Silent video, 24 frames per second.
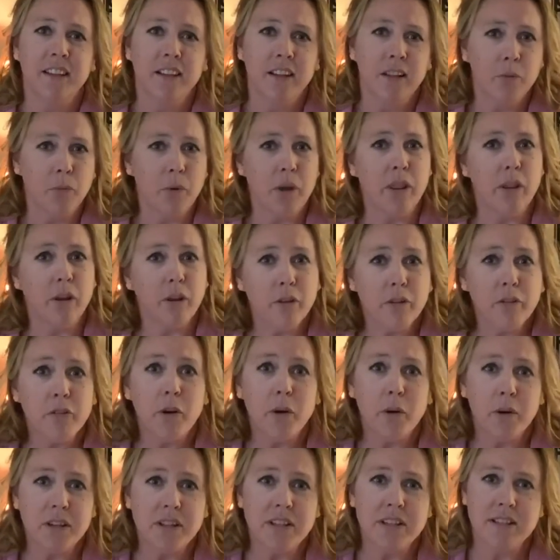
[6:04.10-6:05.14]
We look
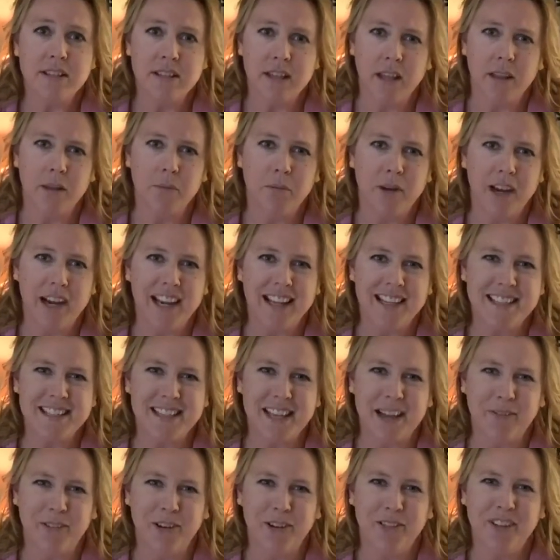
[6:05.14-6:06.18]
forward to celebrating
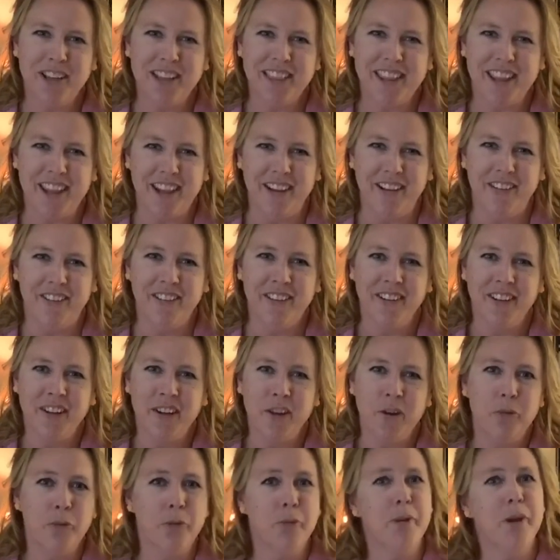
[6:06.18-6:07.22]
summer with you.
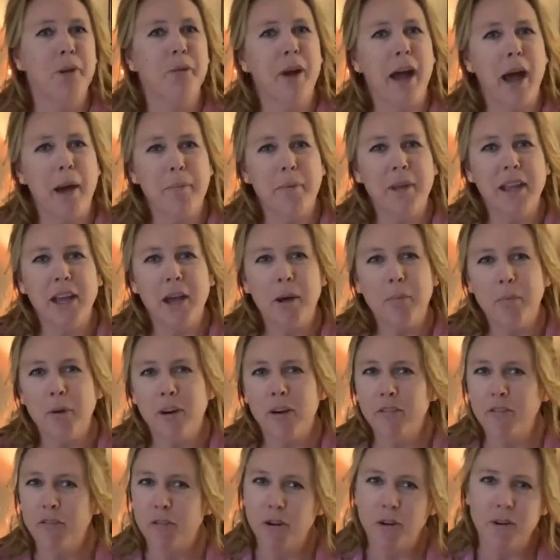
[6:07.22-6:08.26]
We'll be wrapping up our
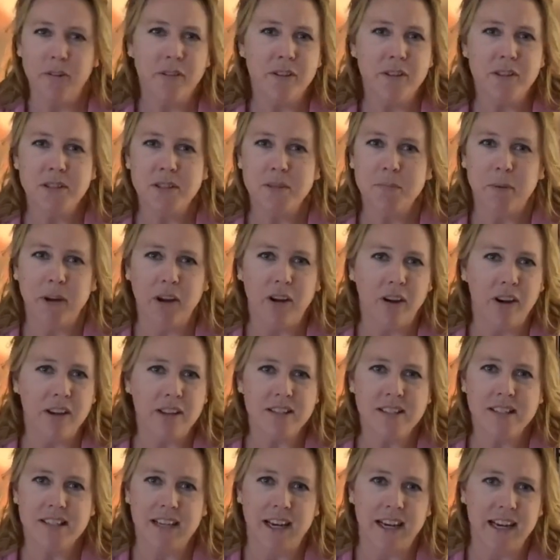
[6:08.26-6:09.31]
Fruit of the Spirit
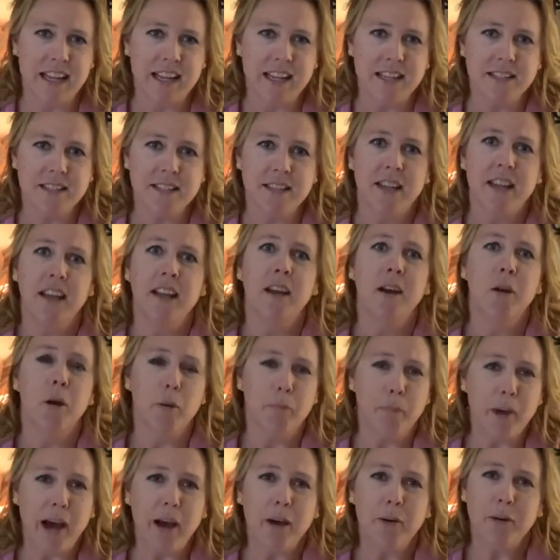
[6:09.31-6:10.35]
studies
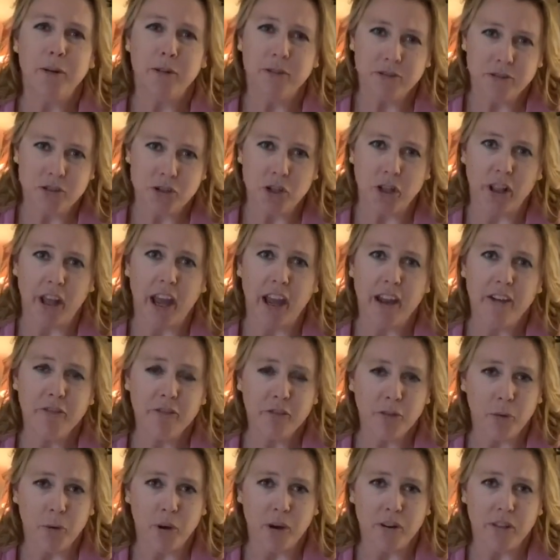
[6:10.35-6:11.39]
about July
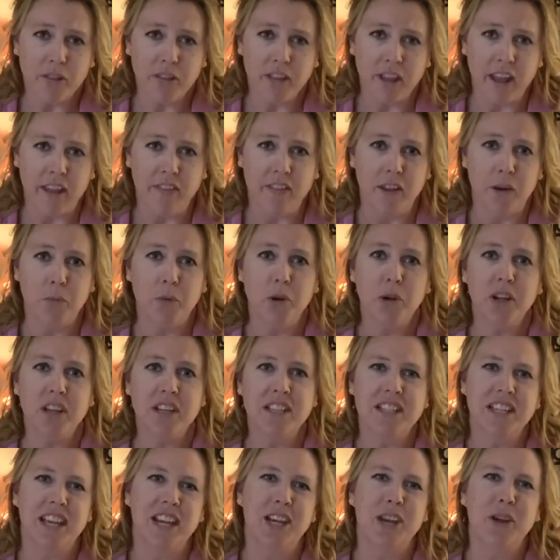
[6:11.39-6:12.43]
4th, and then we'll
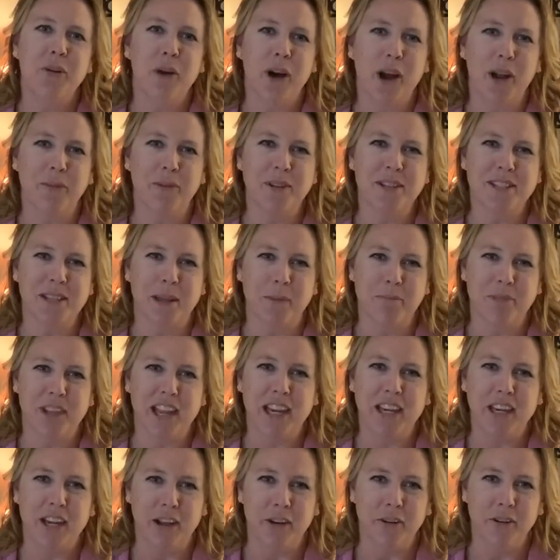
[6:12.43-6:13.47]
continue on with
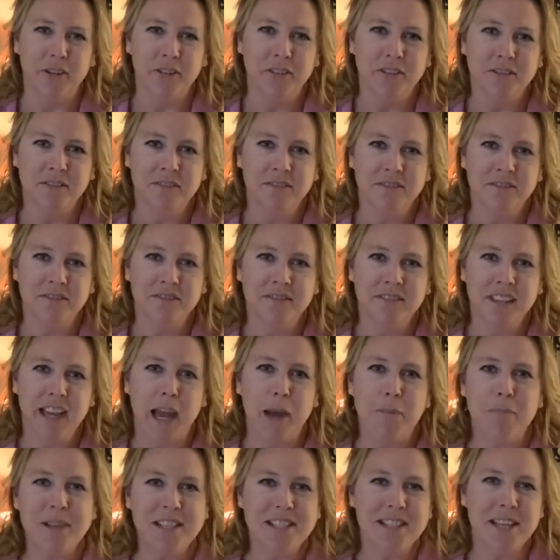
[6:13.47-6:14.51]
something new.
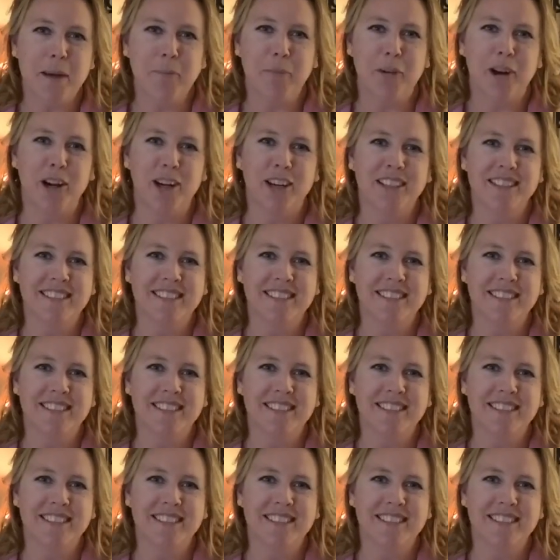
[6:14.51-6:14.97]
Happy summer!